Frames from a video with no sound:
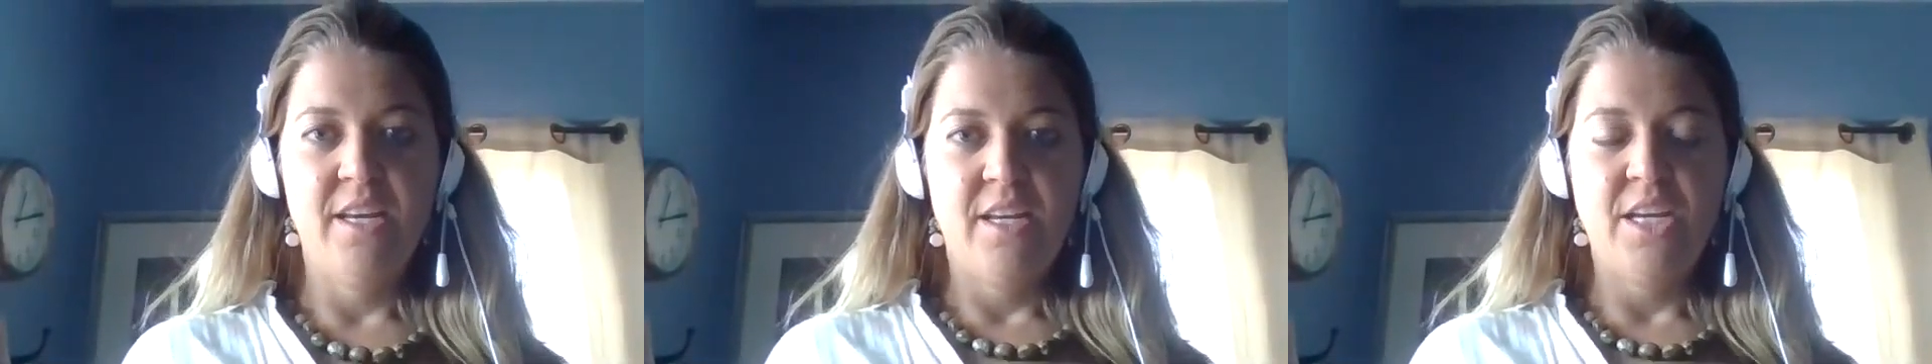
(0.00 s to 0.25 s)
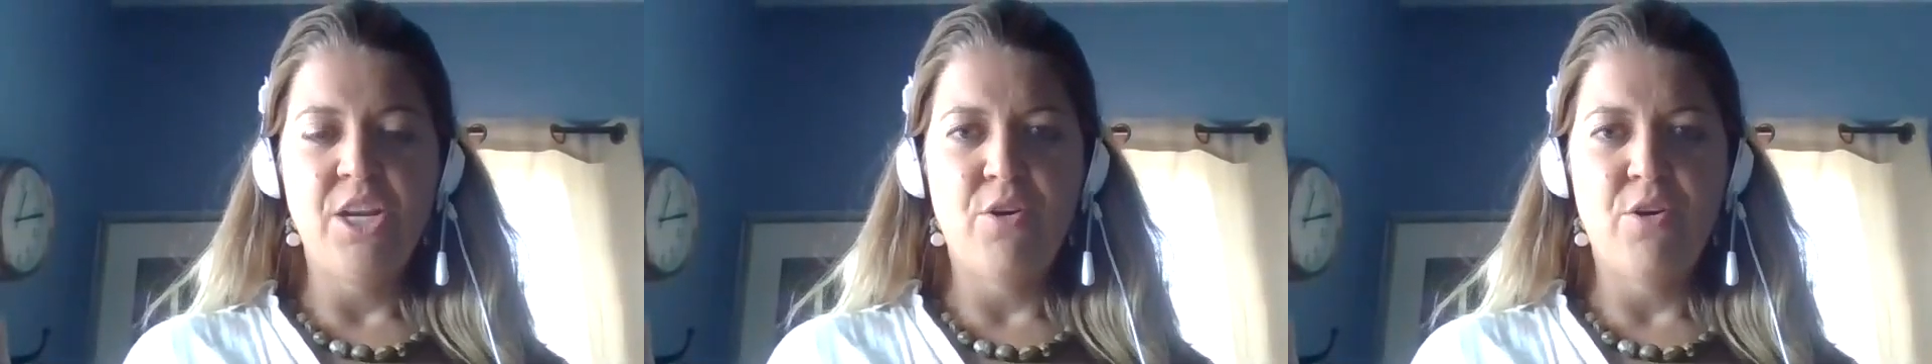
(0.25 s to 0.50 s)

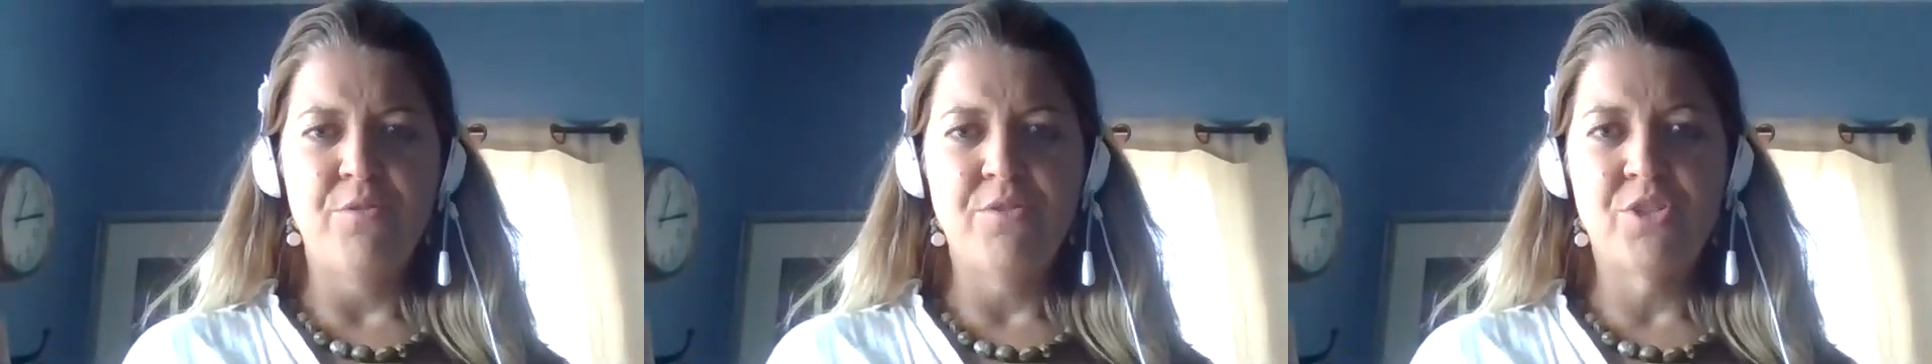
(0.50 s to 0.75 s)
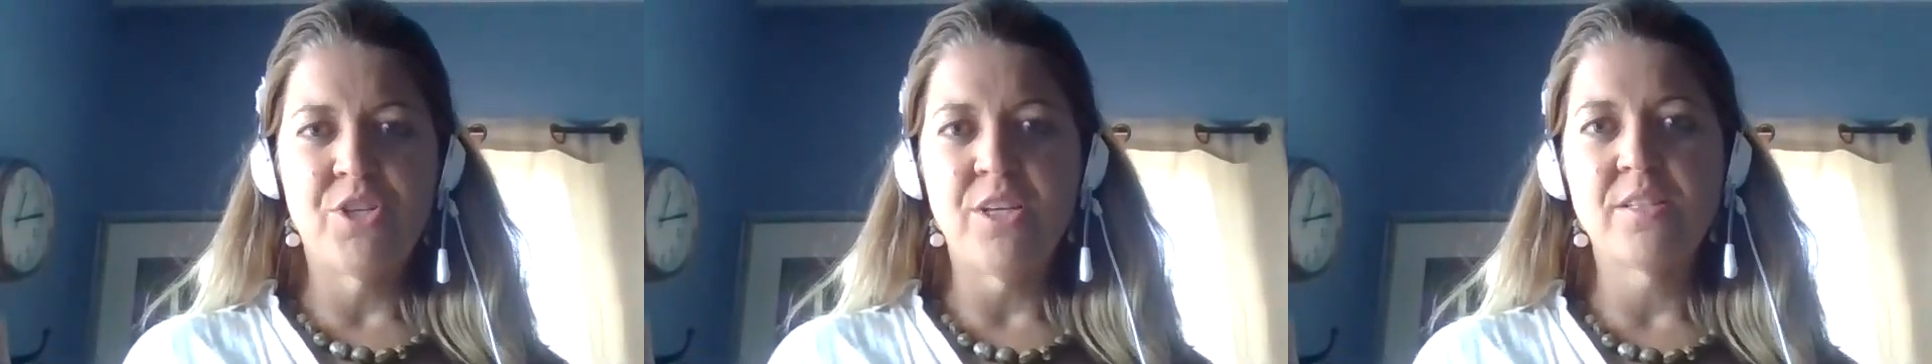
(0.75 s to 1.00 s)
you know,
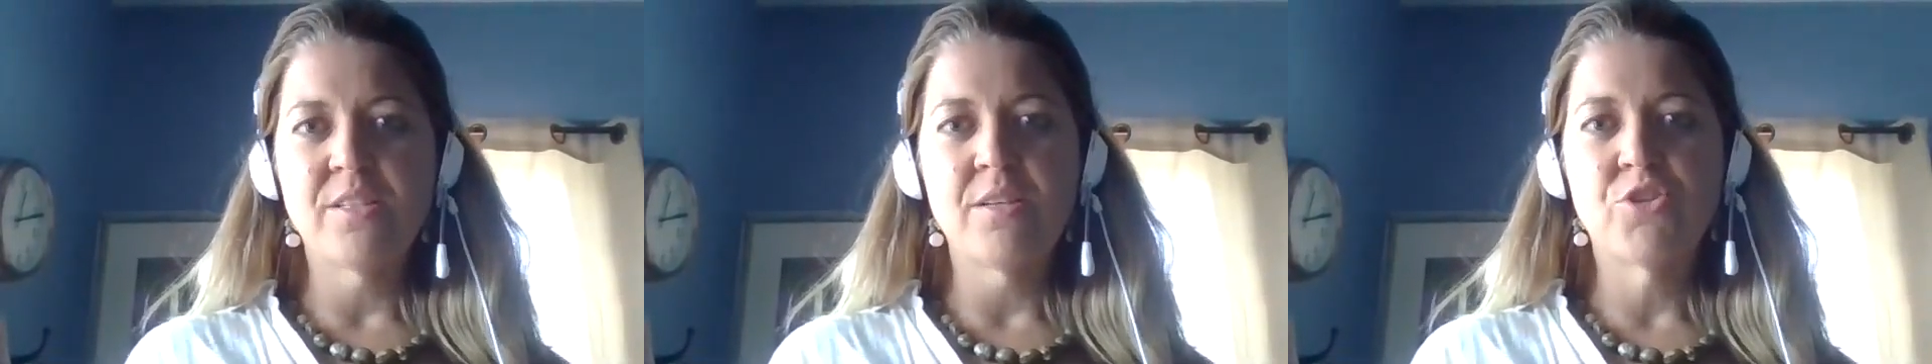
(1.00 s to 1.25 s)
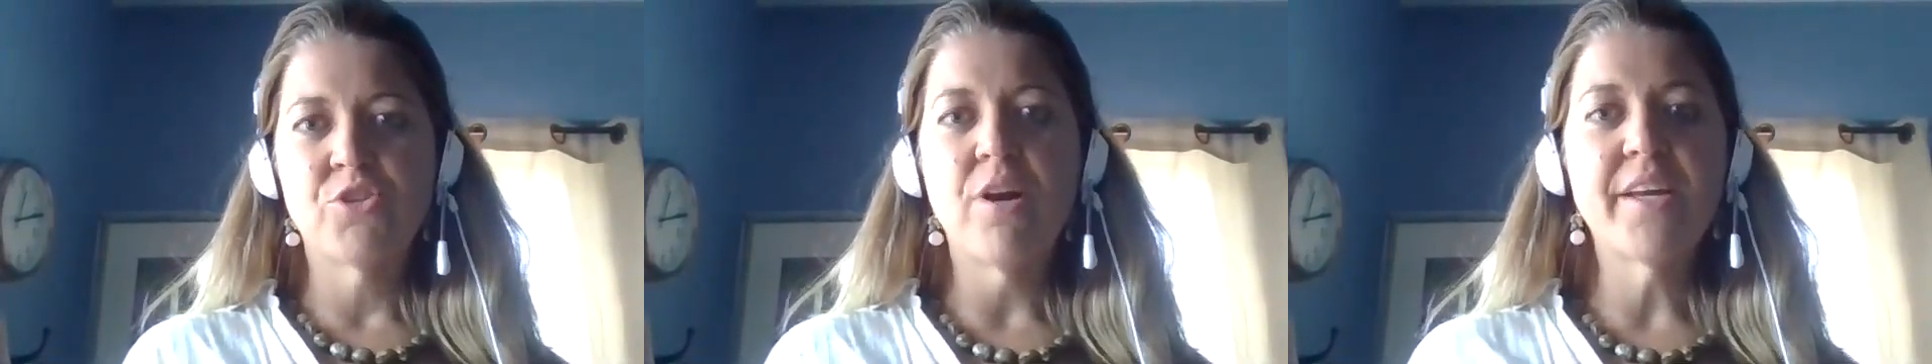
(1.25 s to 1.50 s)
just to
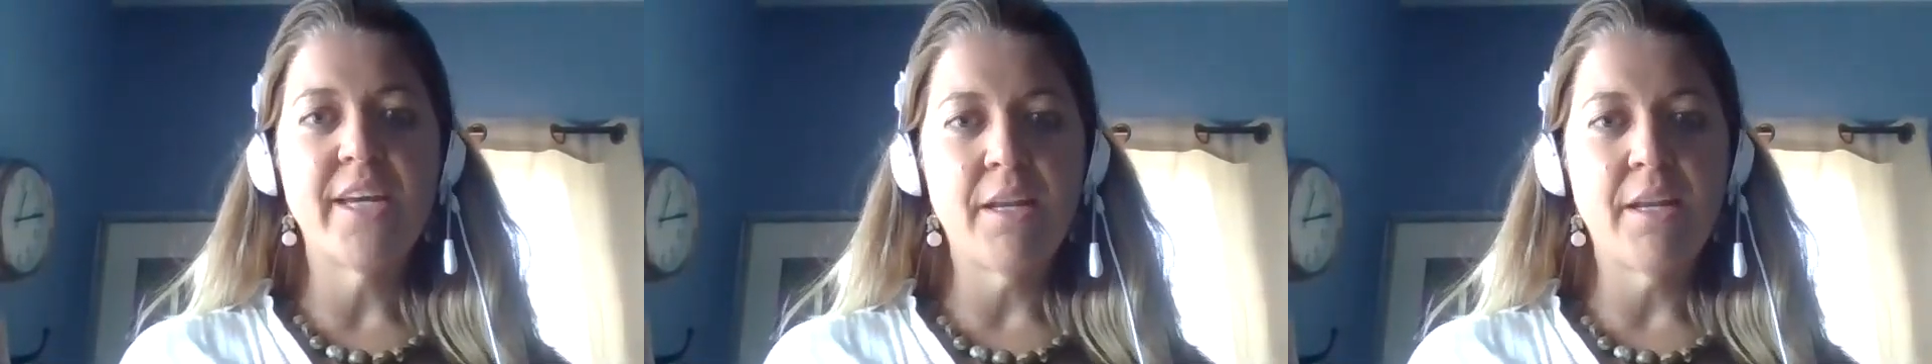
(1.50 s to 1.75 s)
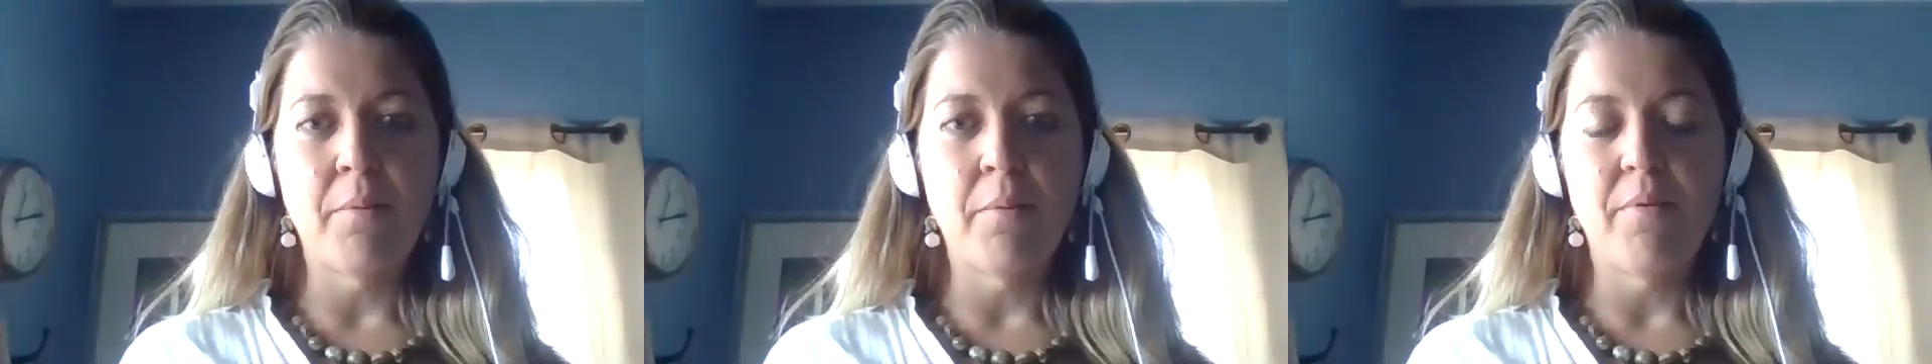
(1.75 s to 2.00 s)
truck
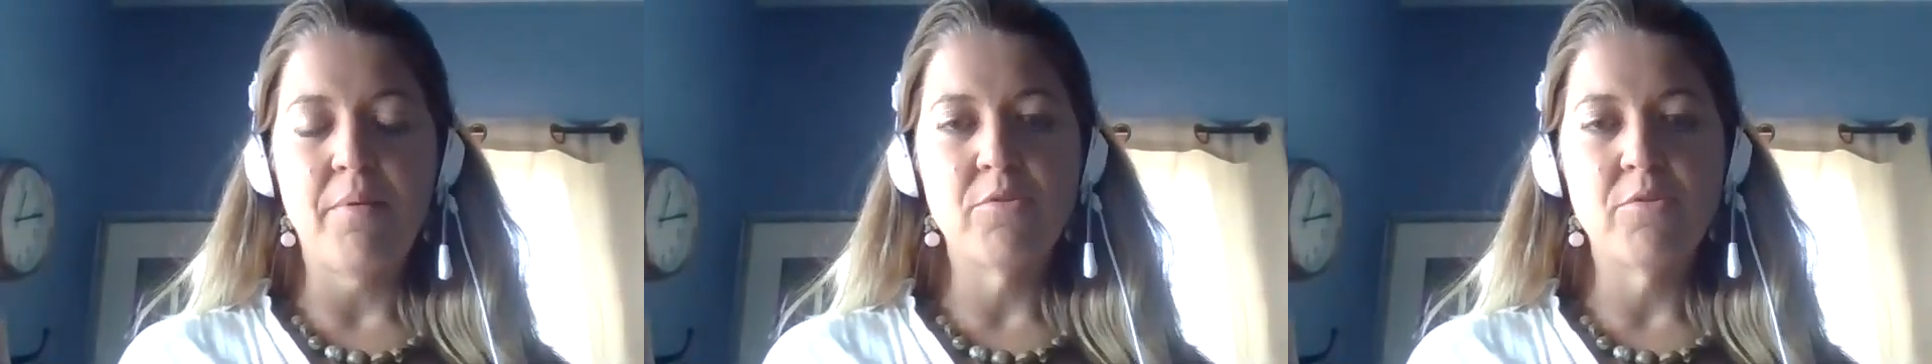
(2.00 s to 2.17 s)
in